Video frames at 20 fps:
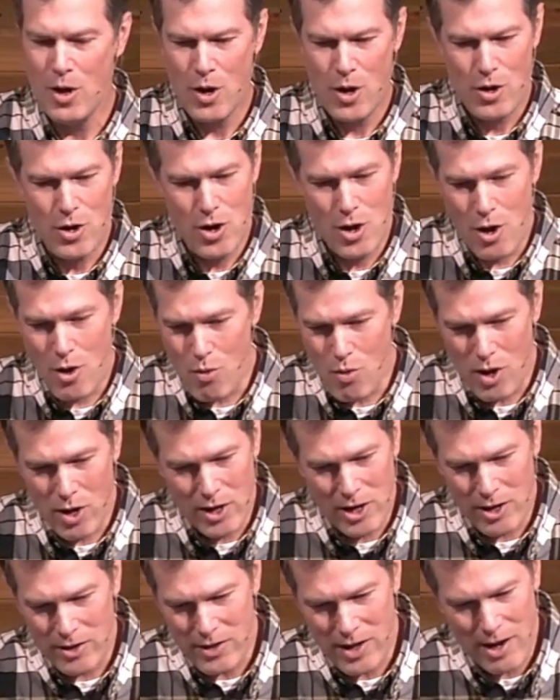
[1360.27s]
No one
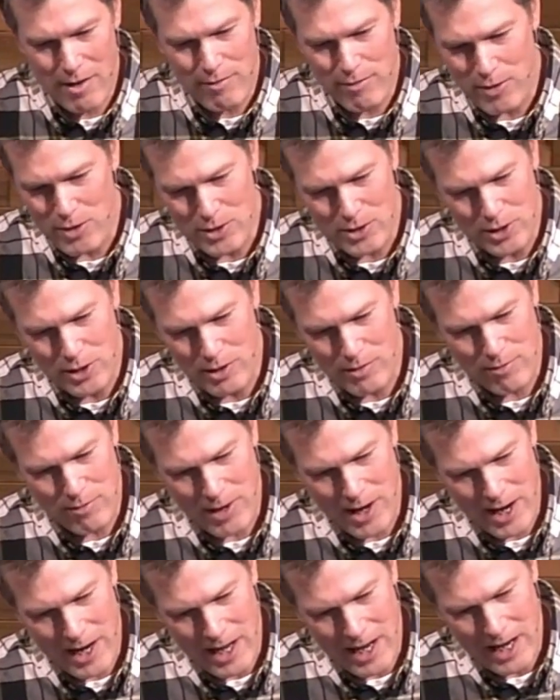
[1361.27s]
on that first Good
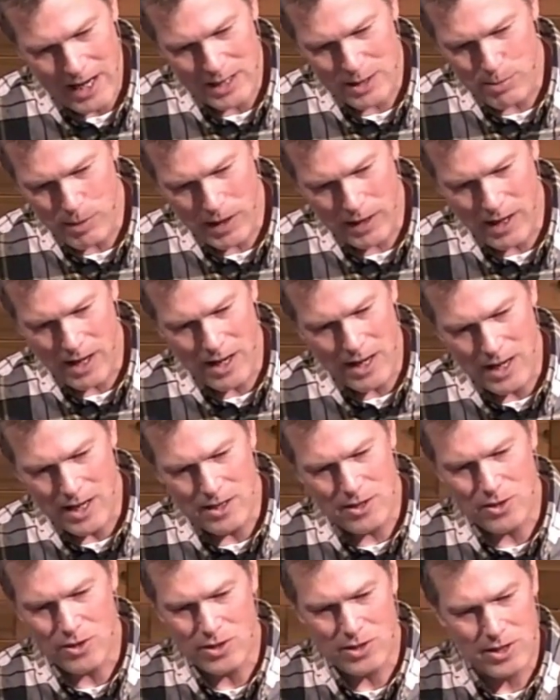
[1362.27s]
Friday expected
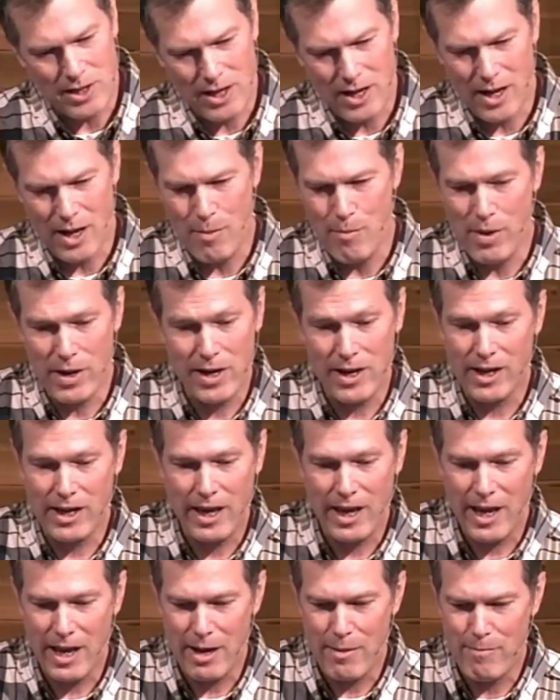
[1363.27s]
Easter Sunday, but it
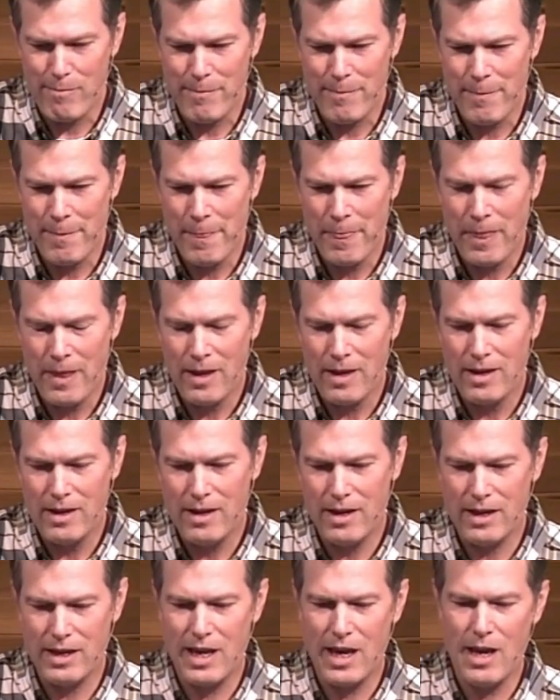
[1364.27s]
came.
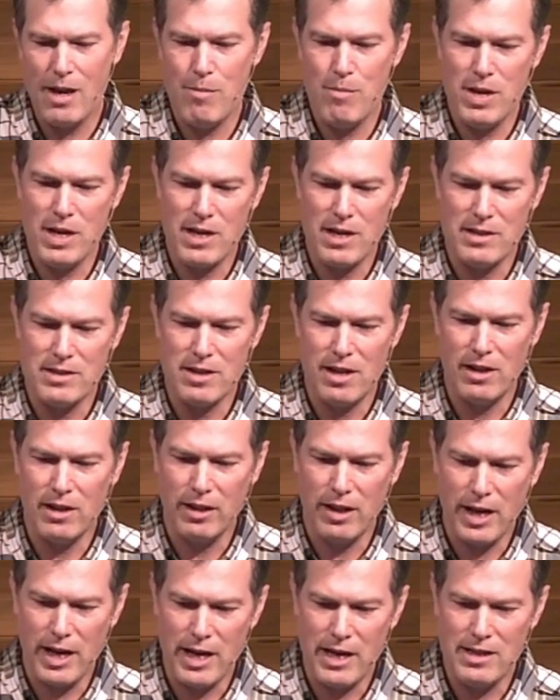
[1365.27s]
It came because the
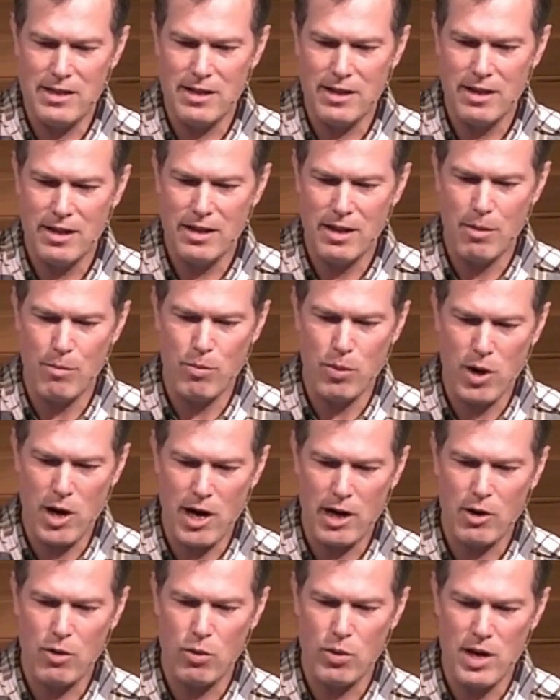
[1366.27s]
light that
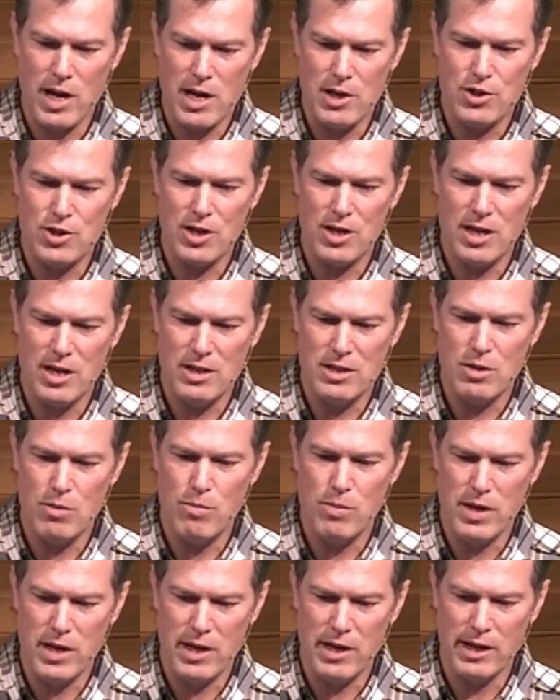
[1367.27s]
brought creation into
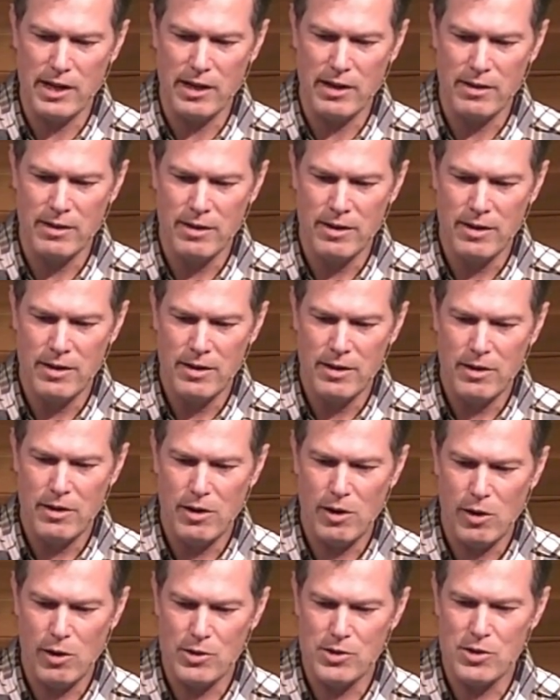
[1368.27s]
being
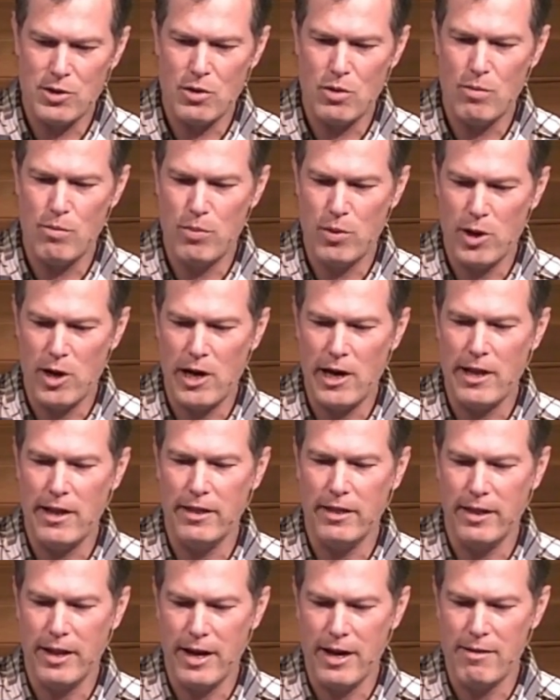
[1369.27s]
also brought
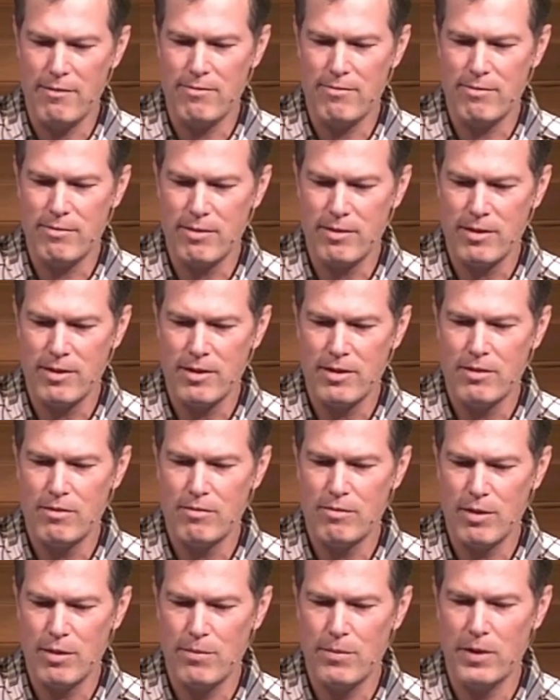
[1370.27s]
life
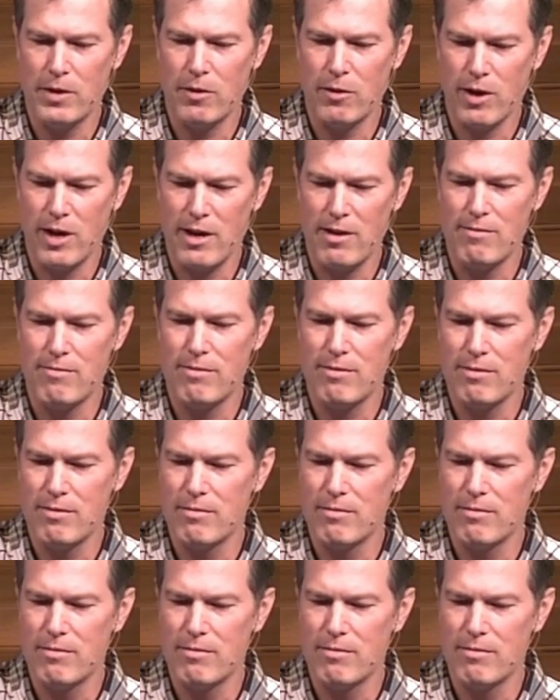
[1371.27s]
from the grave.